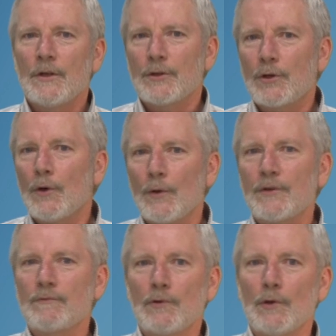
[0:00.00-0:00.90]
The
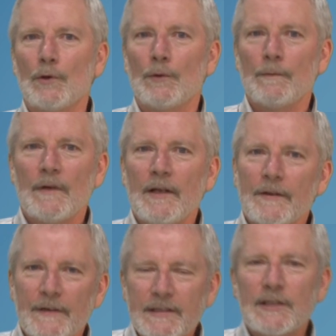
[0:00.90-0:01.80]
Golden Rule.
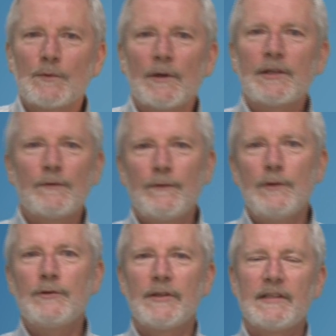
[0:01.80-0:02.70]
This is what
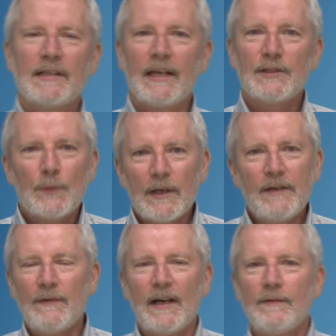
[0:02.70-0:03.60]
Confucius said
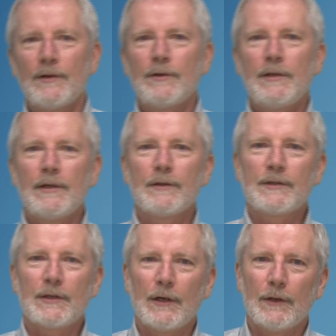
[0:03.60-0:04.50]
2,500
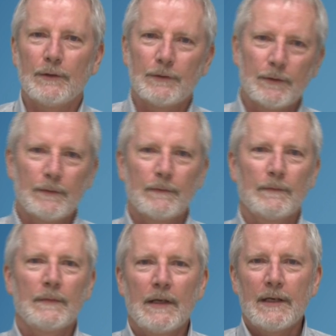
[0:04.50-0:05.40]
years ago.
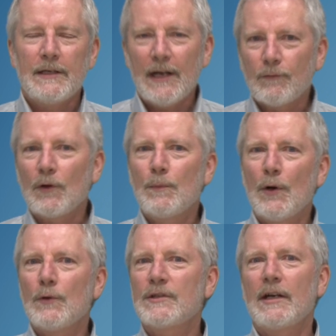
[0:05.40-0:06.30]
Never
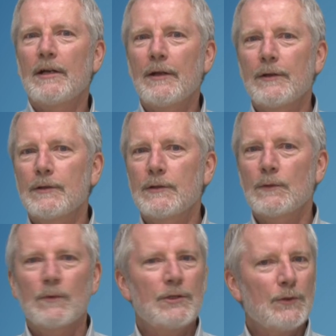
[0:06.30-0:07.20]
impose on
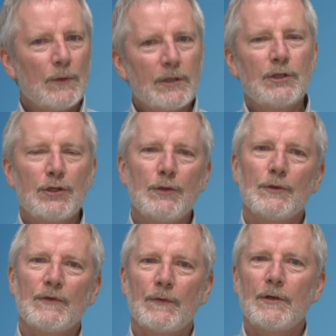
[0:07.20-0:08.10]
others what you wouldn't
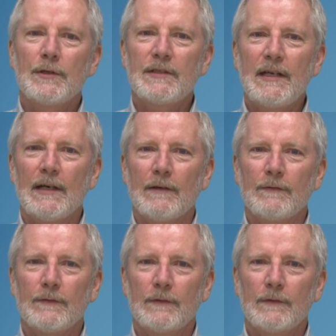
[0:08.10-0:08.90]
choose for yourself.